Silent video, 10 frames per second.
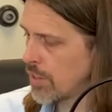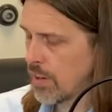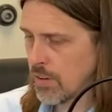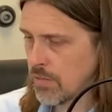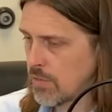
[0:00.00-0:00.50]

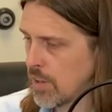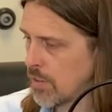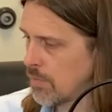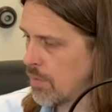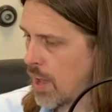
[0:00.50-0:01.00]

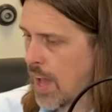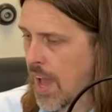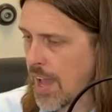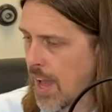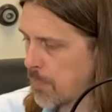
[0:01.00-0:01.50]
They're
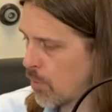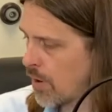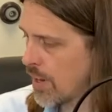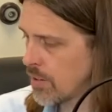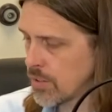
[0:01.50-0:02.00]
high
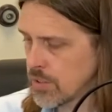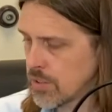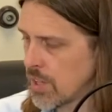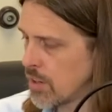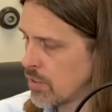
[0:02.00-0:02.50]
operators.
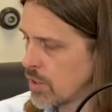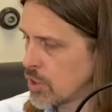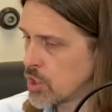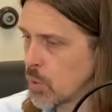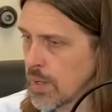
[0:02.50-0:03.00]
They're
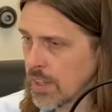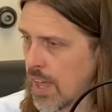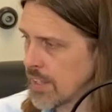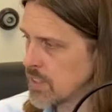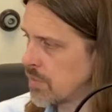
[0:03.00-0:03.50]
doing
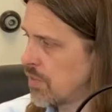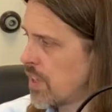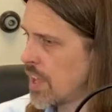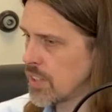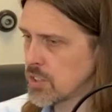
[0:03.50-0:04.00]
lots of
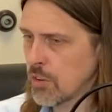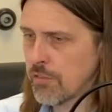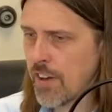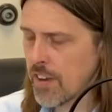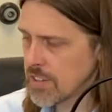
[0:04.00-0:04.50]
things. They're
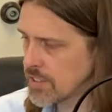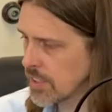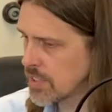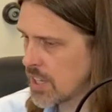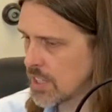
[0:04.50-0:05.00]
very
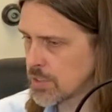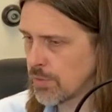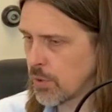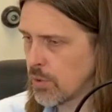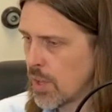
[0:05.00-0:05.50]

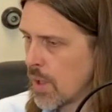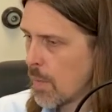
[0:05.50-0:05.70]
successful,